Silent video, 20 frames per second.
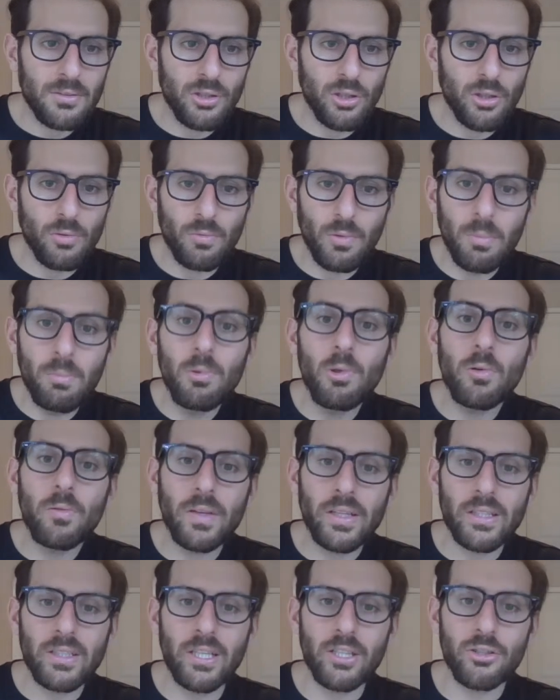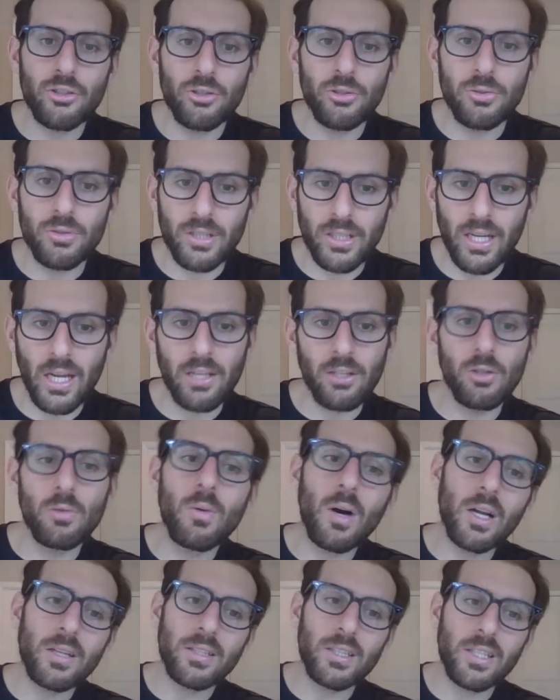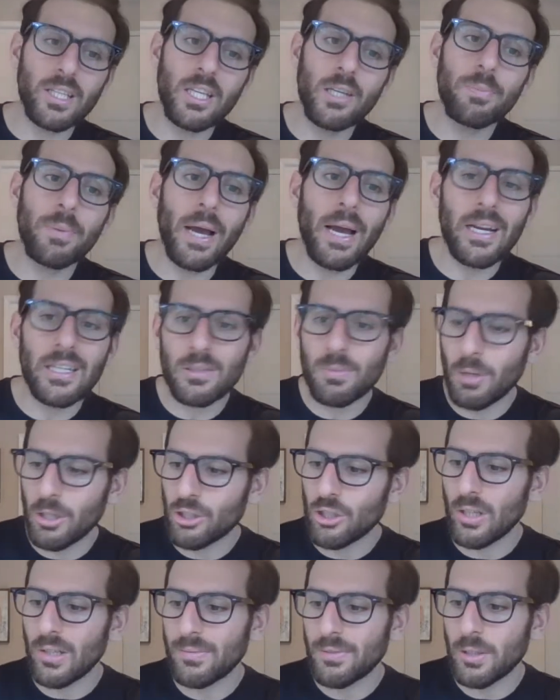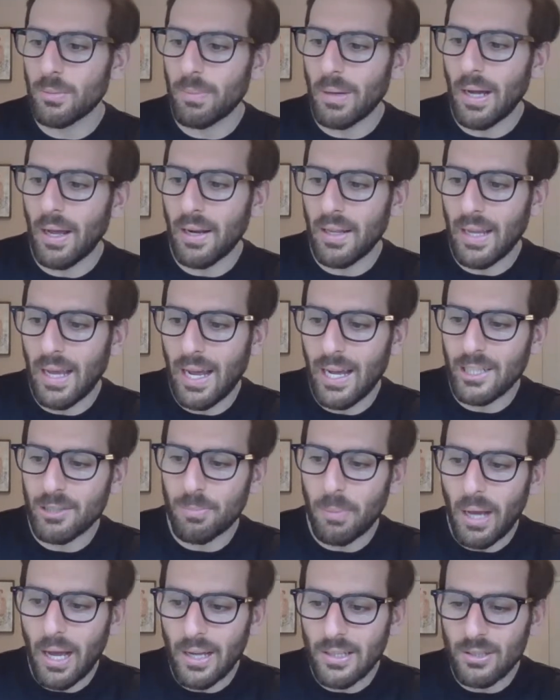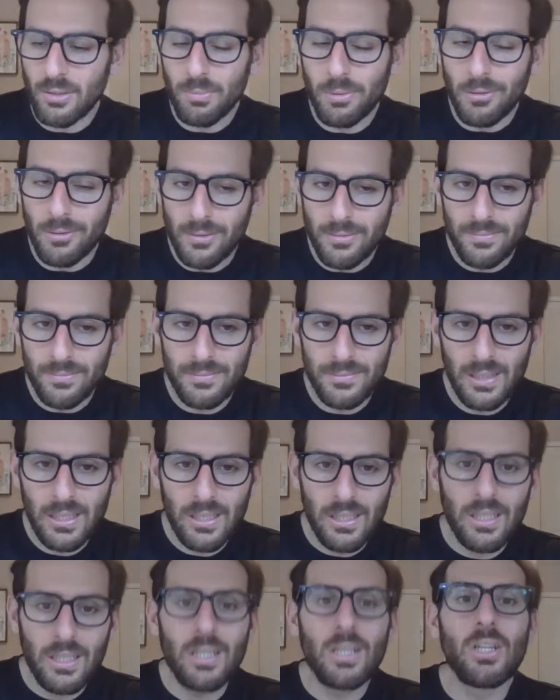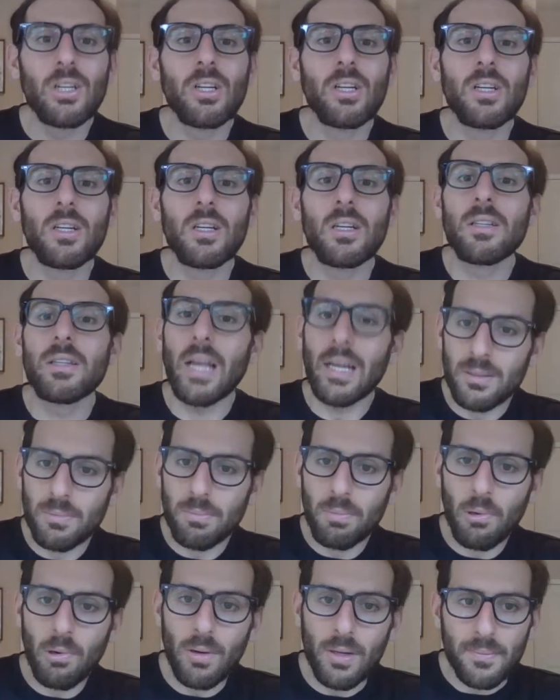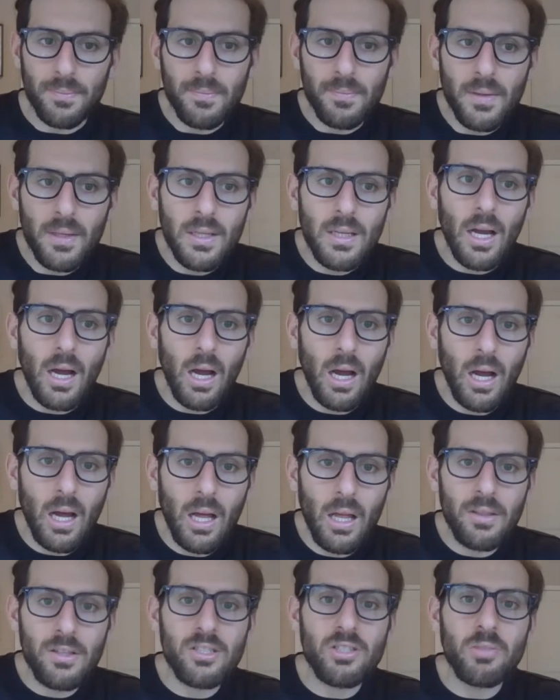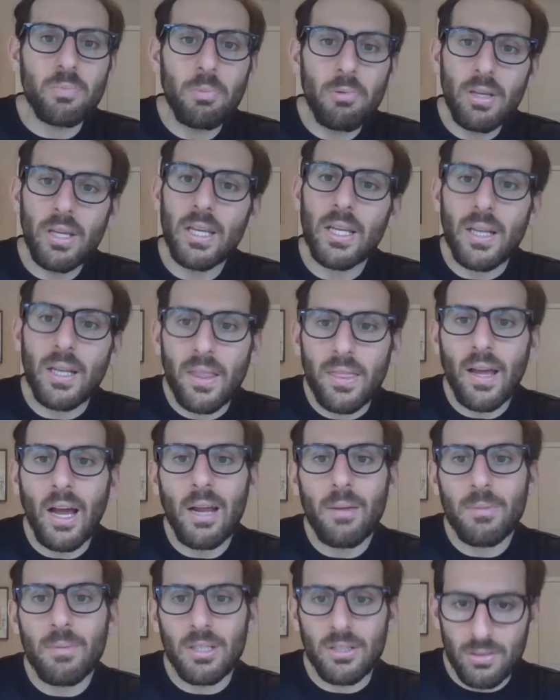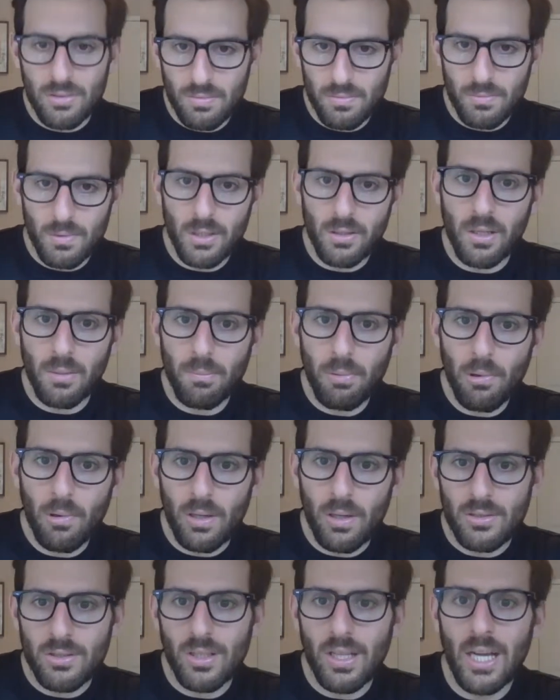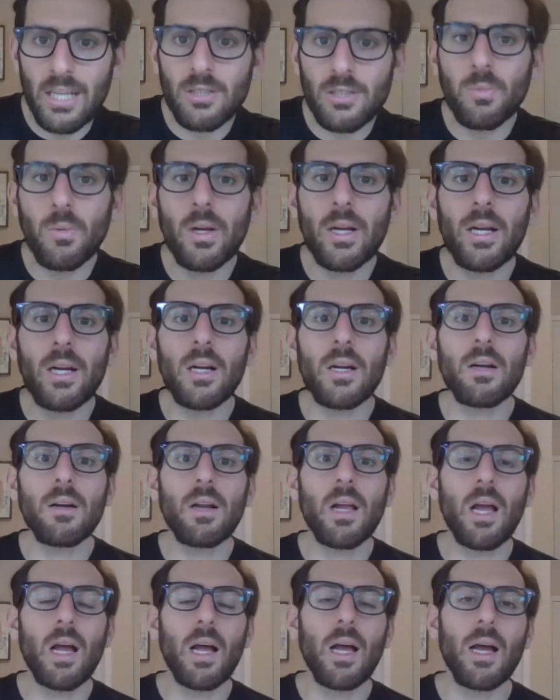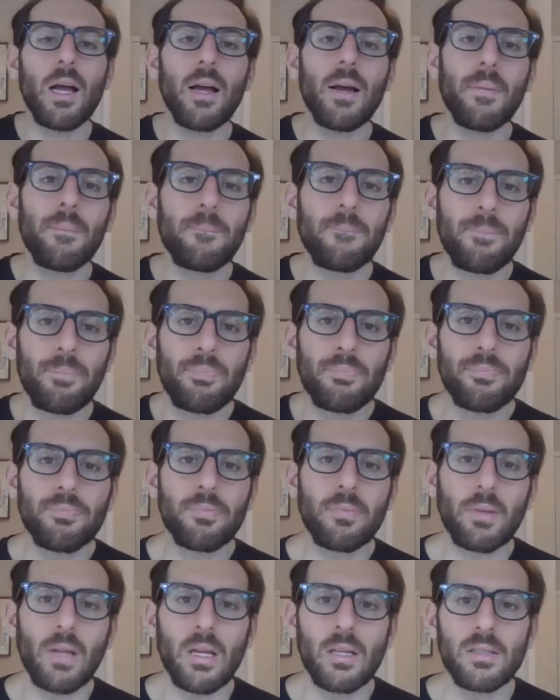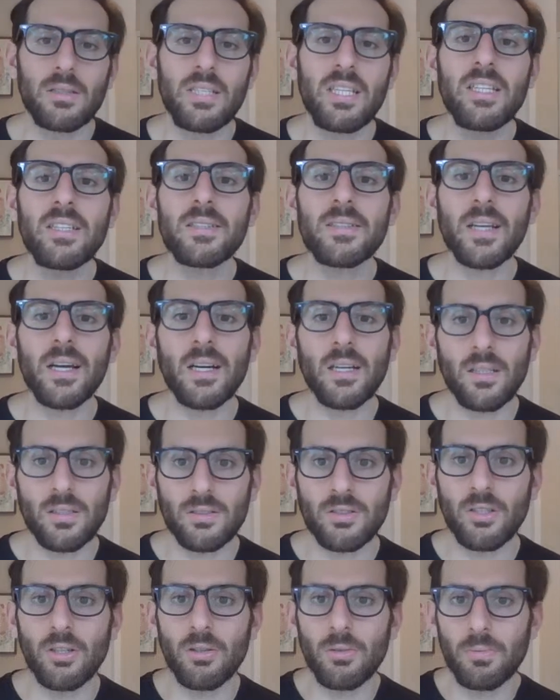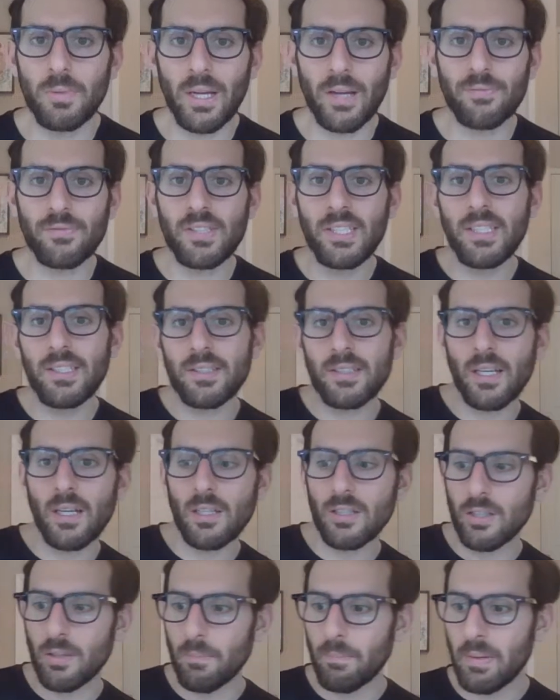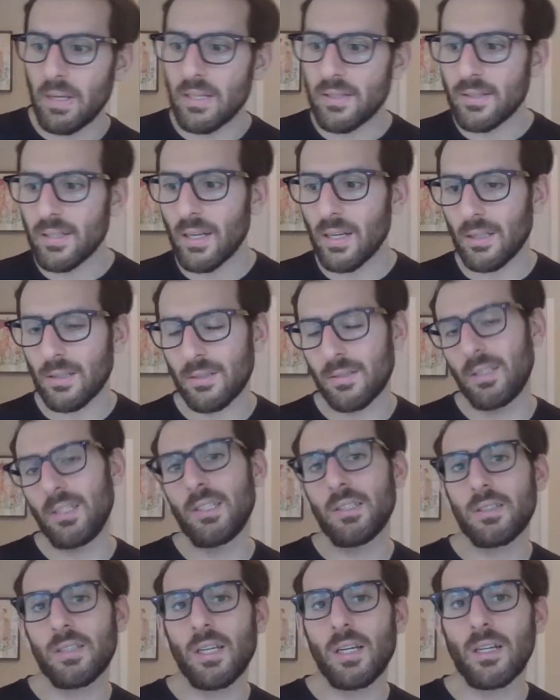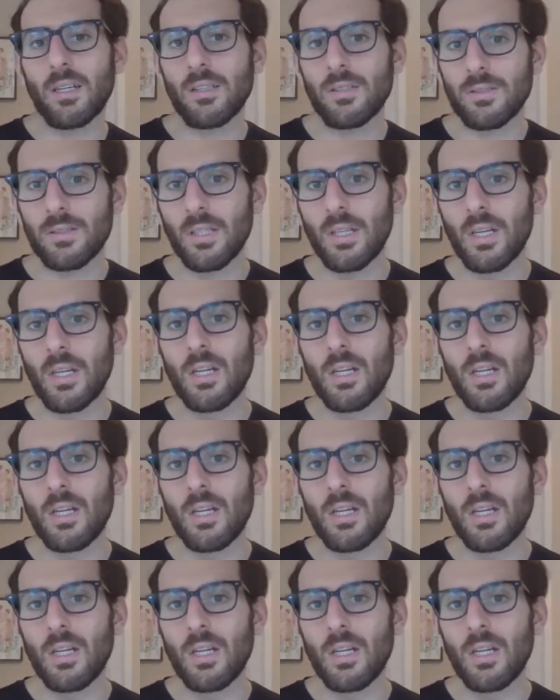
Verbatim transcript: so removing tissues, again, you want to keep as much of your body as possible. That's important. Uh, the spleen, thymus, really important. So that's where uh, T cells. So we have T cells and B cells. T cells